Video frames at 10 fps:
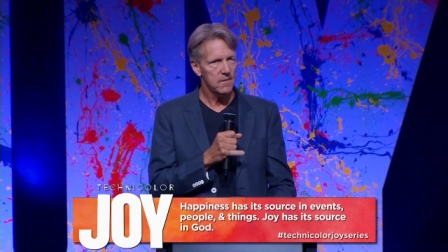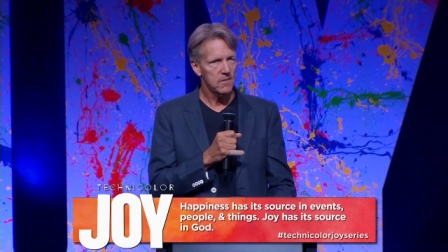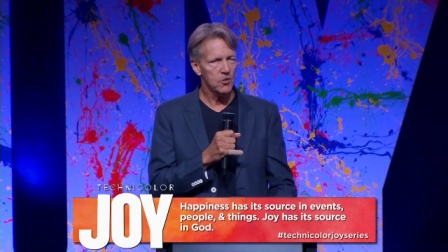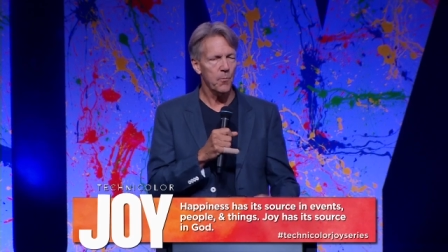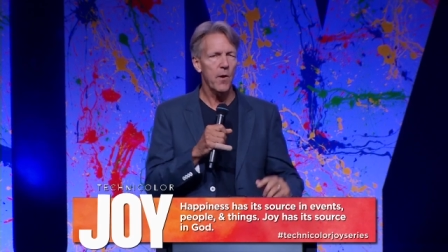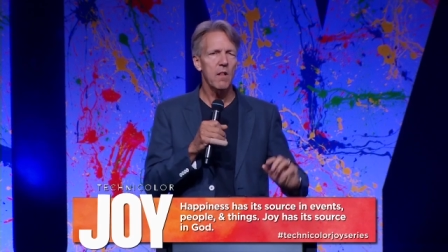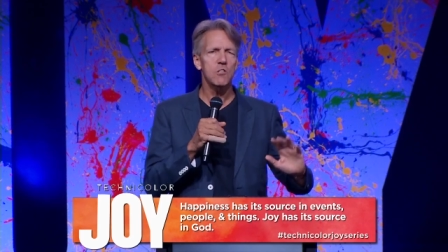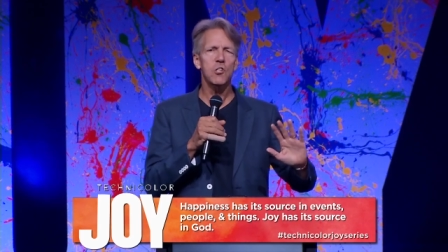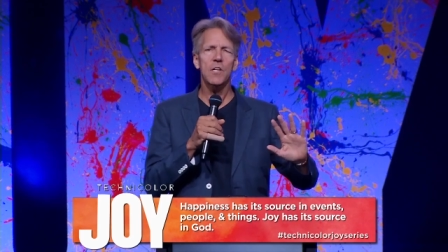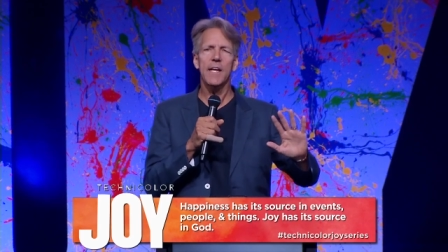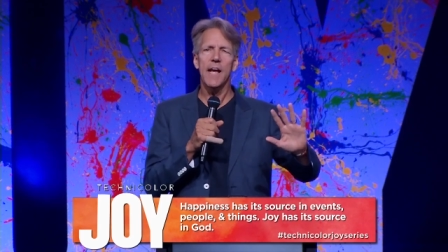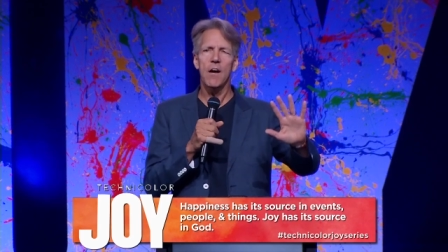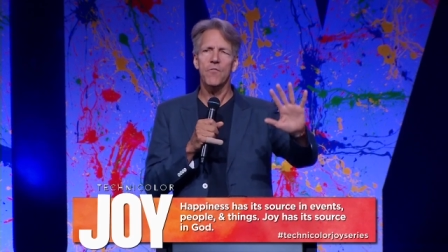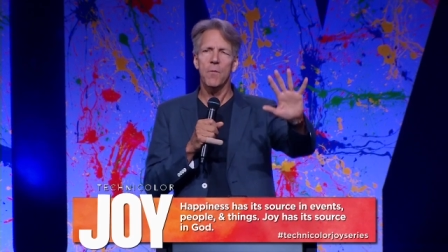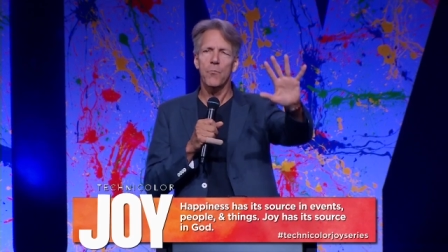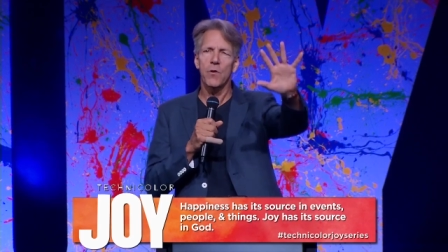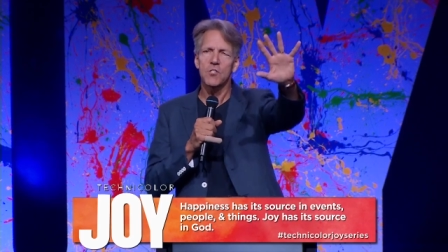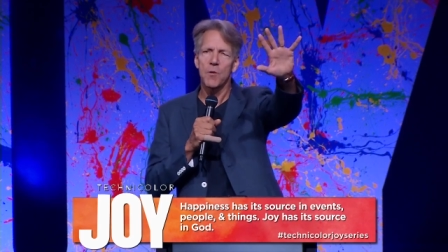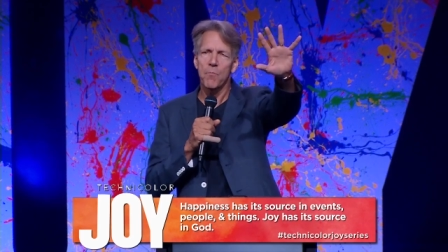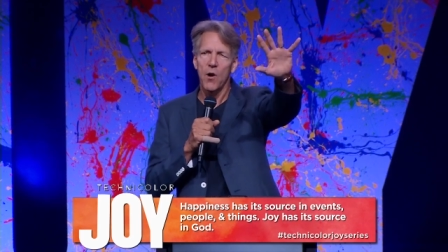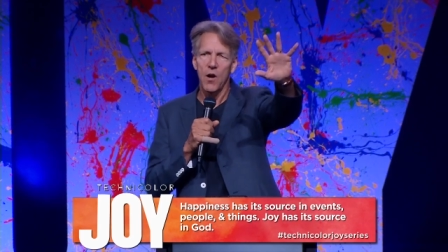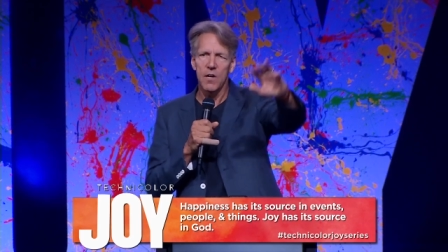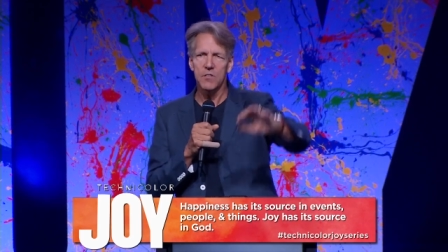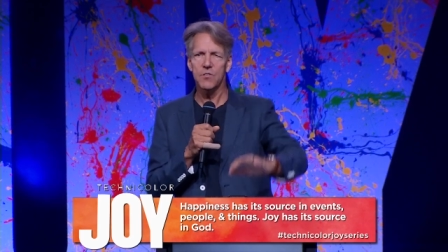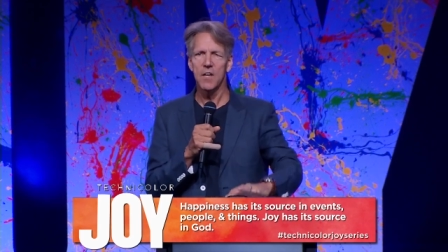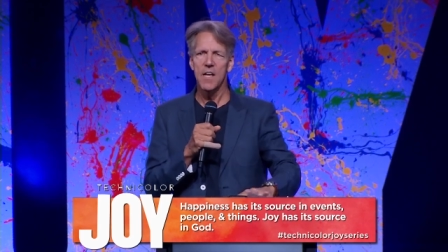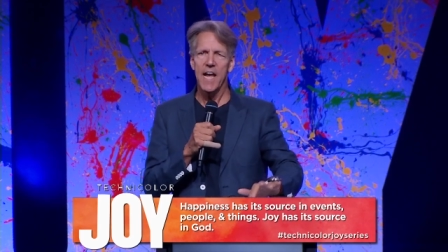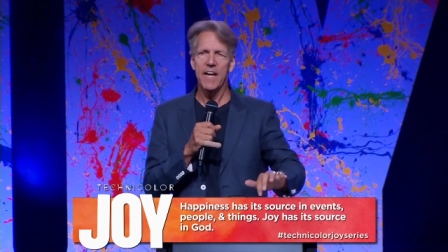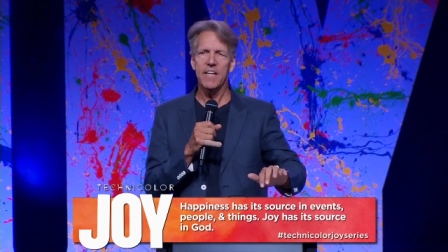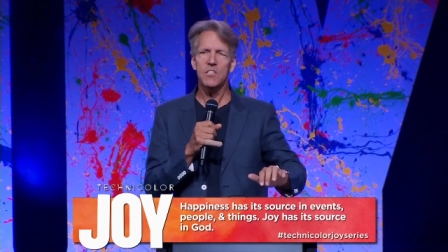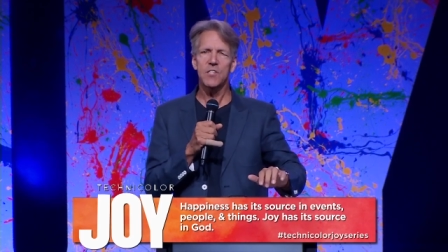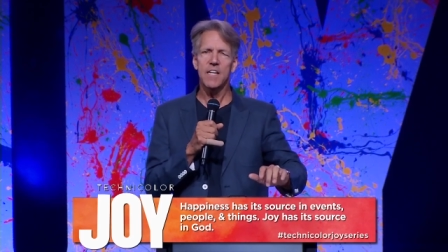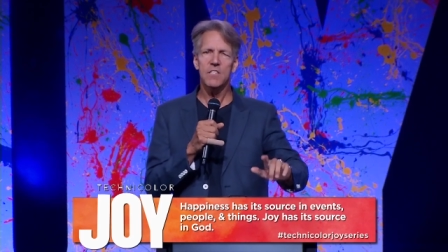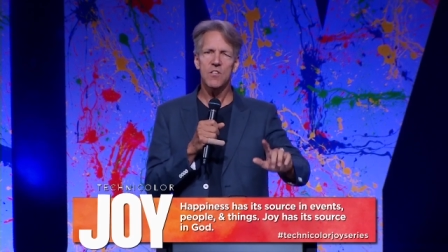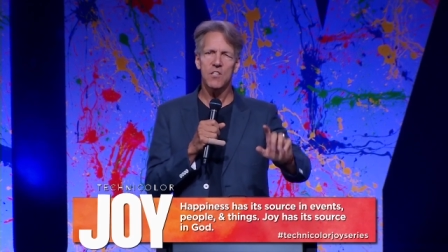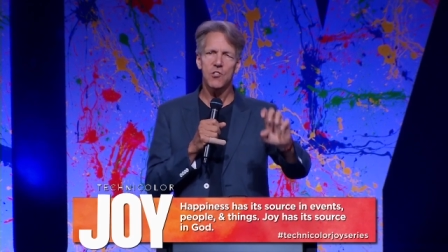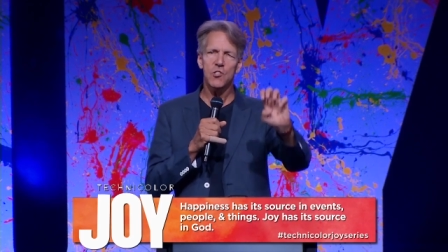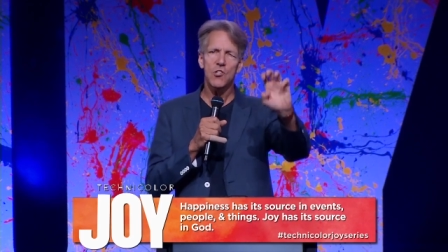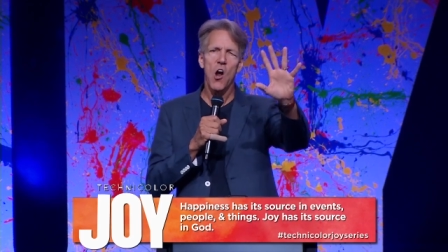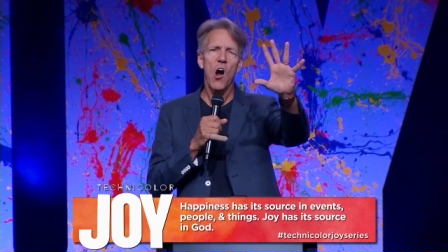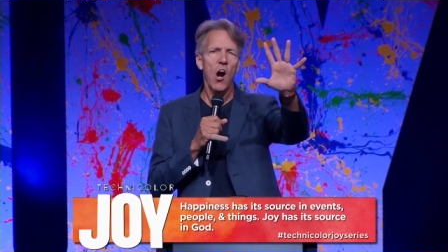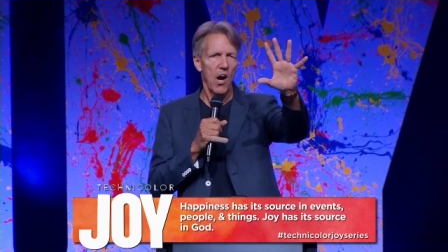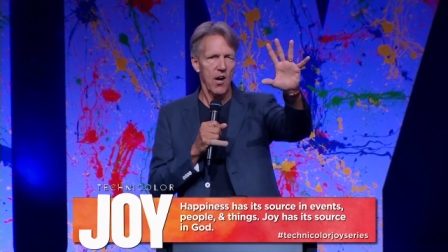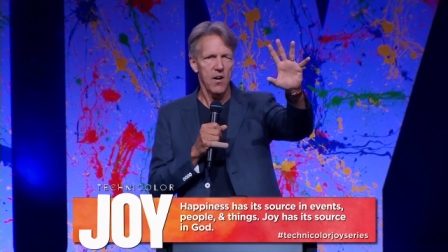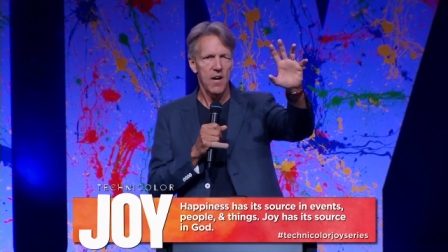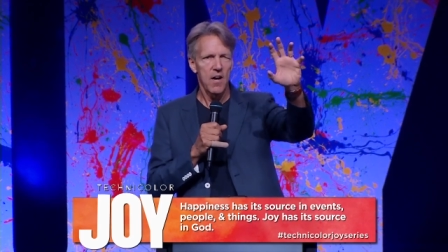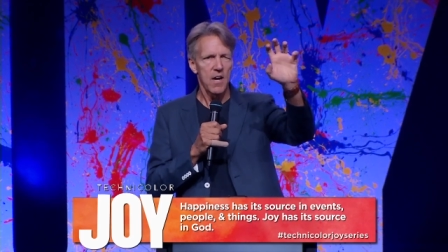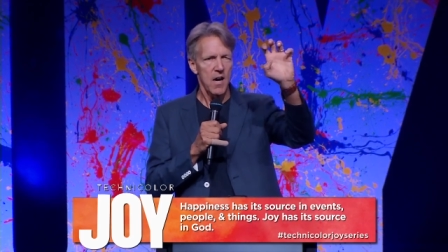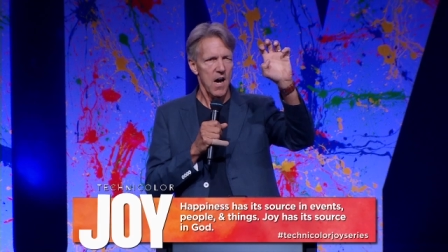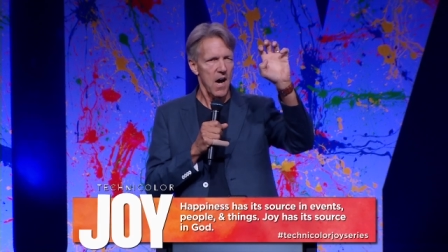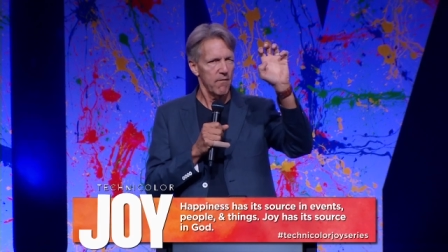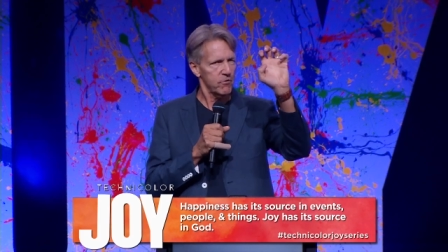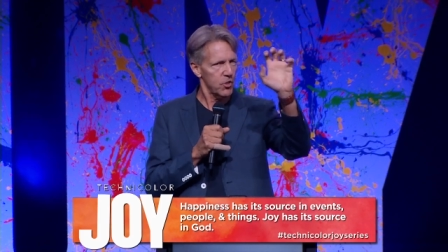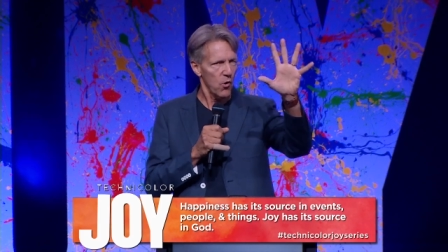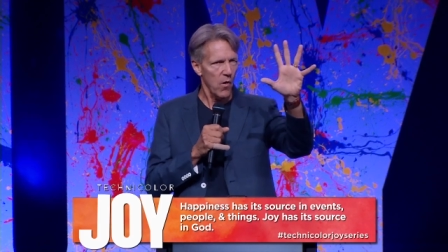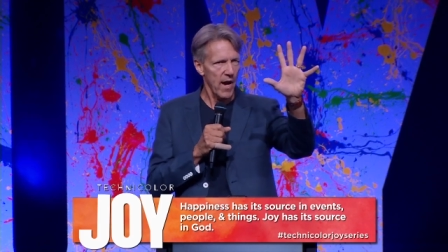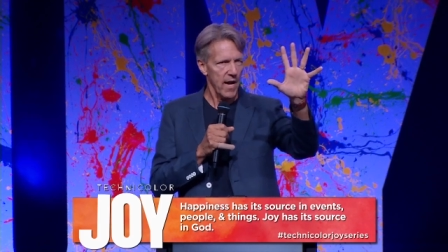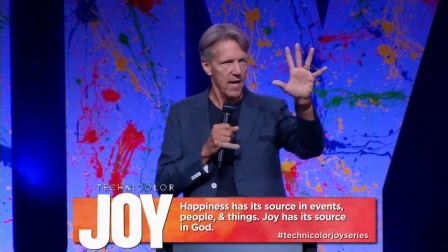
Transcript: So Paul is looking out from prison bars and he sees the star of joy.